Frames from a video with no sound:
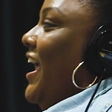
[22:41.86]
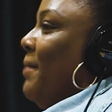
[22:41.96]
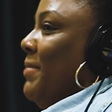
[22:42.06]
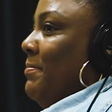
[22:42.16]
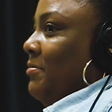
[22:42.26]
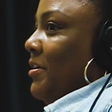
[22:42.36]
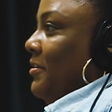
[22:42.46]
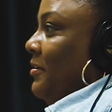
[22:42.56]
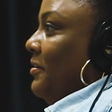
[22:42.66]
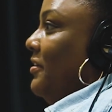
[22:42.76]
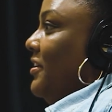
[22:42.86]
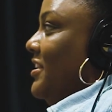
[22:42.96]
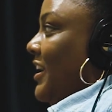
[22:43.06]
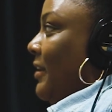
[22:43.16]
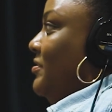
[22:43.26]
and my brother
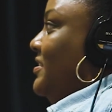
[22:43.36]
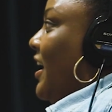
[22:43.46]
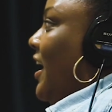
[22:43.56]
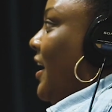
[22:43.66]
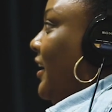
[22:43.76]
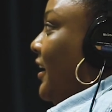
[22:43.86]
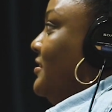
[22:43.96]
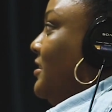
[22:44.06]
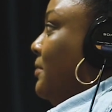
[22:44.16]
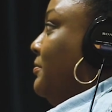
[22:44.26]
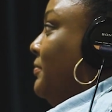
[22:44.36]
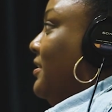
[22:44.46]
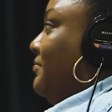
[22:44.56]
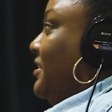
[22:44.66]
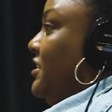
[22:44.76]
claims that high hands helped him
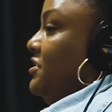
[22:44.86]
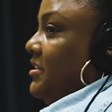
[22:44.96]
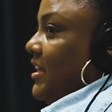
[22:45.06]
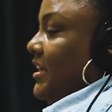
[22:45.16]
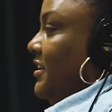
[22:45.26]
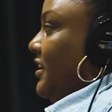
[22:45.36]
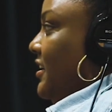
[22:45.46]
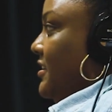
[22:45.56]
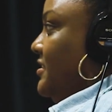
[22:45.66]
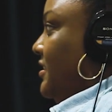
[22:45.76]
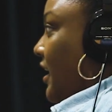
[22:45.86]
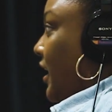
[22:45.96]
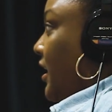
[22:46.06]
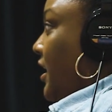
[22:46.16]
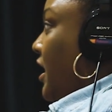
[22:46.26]
become the ninja that he thinks he is today.